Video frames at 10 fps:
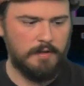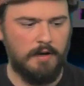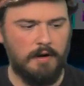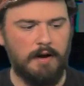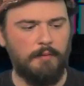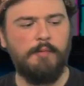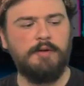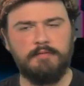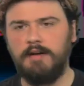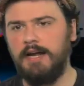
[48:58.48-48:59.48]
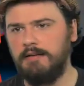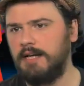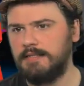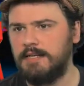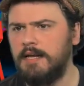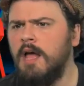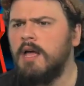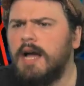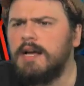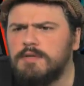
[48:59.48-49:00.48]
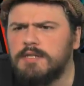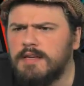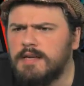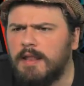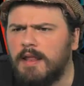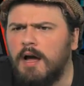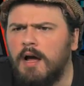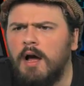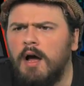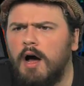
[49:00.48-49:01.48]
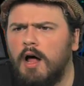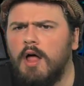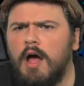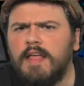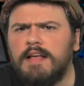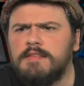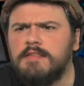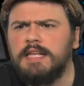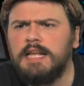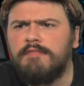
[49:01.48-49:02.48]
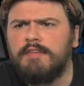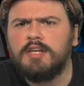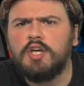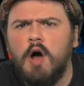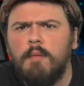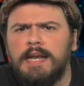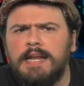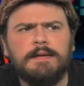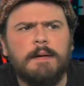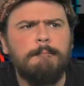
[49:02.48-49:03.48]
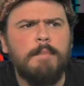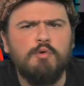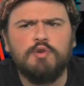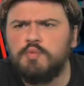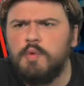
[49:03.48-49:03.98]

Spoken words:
All right, well, right, that's it. Guys, what do you think about that? A lot. That's the thing that I've had commented most